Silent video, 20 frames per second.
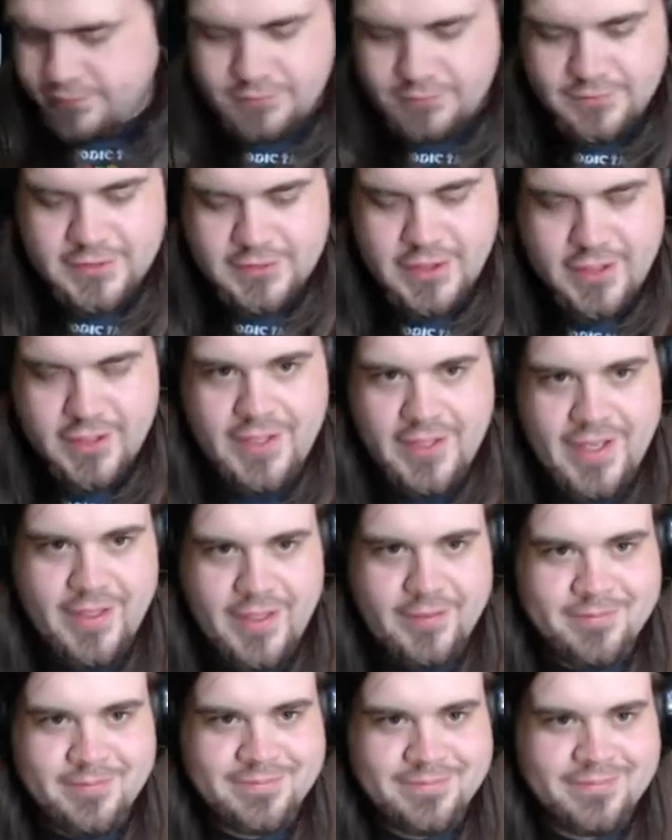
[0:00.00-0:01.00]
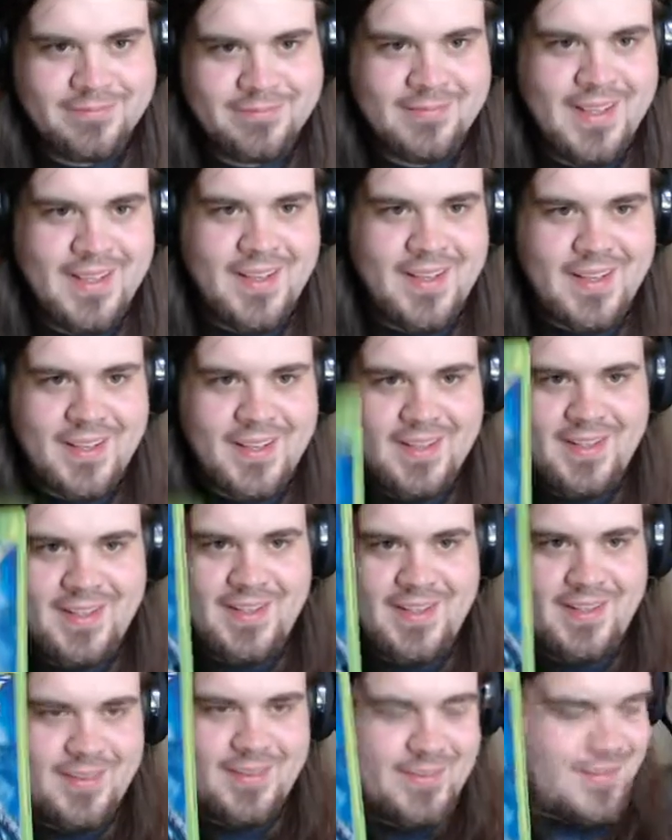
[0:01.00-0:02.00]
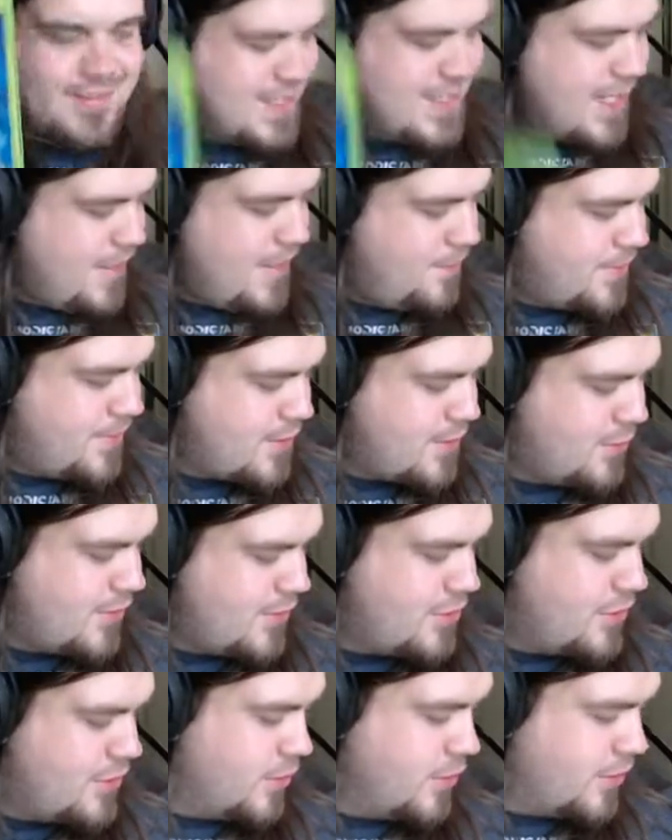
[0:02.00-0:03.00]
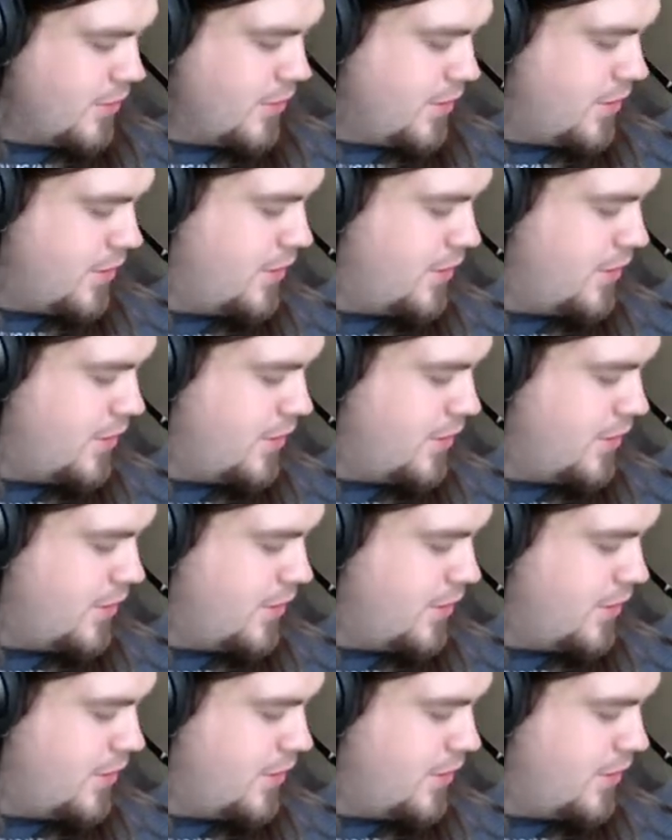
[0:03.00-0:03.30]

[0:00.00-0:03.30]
Look at that. Tips with Joker.